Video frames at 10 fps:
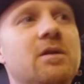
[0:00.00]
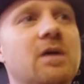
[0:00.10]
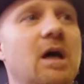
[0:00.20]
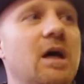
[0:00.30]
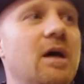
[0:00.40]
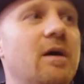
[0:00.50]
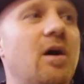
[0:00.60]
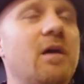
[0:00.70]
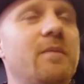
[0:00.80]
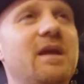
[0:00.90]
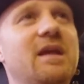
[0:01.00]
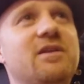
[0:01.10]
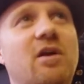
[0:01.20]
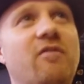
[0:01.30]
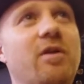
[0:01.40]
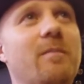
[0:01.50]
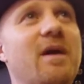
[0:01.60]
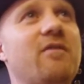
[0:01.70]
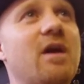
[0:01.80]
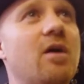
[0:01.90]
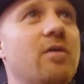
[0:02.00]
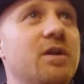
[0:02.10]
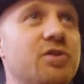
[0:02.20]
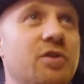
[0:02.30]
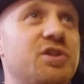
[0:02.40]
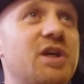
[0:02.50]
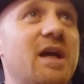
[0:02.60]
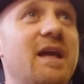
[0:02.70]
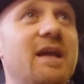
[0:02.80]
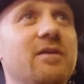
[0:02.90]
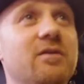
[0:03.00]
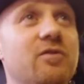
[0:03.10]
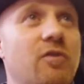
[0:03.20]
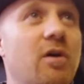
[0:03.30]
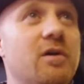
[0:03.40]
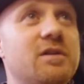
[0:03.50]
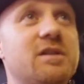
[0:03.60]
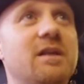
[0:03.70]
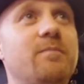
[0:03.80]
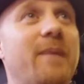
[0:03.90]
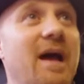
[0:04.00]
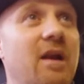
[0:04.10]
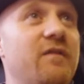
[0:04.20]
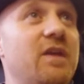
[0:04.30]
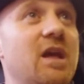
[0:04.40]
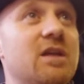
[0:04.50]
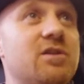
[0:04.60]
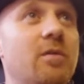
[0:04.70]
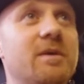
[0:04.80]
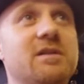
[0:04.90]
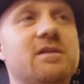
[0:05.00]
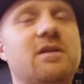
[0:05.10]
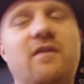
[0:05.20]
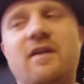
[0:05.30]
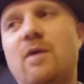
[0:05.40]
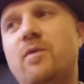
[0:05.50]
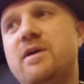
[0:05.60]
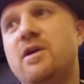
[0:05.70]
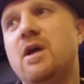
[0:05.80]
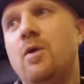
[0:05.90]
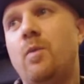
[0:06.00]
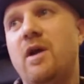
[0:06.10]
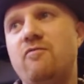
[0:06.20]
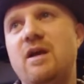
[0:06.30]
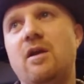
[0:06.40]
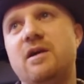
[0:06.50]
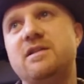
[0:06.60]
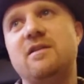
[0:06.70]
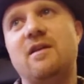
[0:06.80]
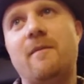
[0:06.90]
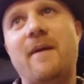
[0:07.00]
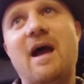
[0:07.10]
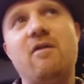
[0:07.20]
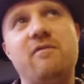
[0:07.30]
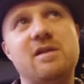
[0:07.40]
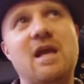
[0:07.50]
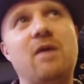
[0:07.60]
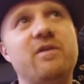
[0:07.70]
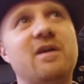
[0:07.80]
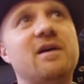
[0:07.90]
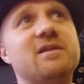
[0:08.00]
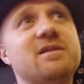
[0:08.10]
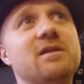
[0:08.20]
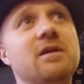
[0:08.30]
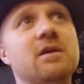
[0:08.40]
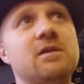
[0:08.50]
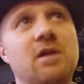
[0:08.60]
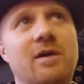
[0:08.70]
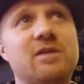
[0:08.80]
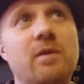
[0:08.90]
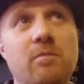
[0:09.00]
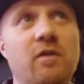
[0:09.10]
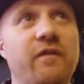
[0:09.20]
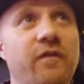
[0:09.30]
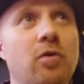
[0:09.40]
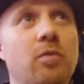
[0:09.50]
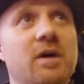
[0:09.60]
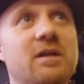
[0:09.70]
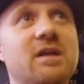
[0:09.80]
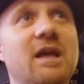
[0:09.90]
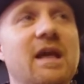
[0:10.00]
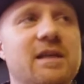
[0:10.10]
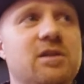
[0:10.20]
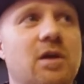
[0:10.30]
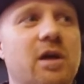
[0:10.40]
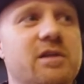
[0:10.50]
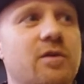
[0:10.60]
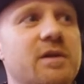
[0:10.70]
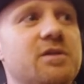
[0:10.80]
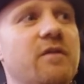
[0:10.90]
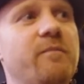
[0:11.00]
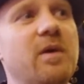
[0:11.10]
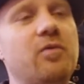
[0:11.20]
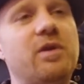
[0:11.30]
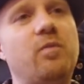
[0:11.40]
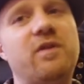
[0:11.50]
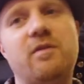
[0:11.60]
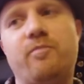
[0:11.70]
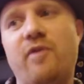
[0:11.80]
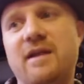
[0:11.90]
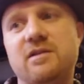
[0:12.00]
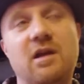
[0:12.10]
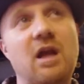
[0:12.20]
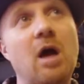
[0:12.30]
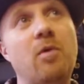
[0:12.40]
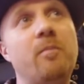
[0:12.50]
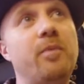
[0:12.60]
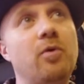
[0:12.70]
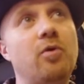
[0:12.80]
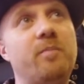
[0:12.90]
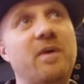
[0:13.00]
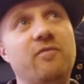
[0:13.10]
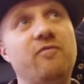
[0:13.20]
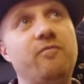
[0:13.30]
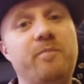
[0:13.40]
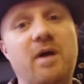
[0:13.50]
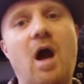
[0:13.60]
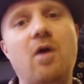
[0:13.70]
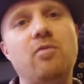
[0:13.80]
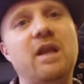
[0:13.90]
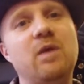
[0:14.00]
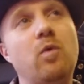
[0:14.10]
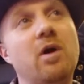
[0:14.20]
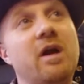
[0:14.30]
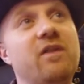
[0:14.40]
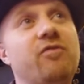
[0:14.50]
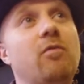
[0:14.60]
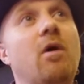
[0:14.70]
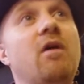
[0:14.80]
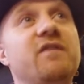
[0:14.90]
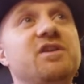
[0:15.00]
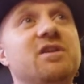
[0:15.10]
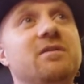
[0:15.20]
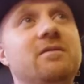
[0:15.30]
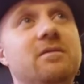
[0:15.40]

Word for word: uh, IBE, Tyrone and Mario, and John Jay and Cross and Battle of the Year, Thomas and stuff like that, we're we're realizing that the power is now with us so as we move forward, it's, it's a question of building with the brands that come on board, but but only working through our vision.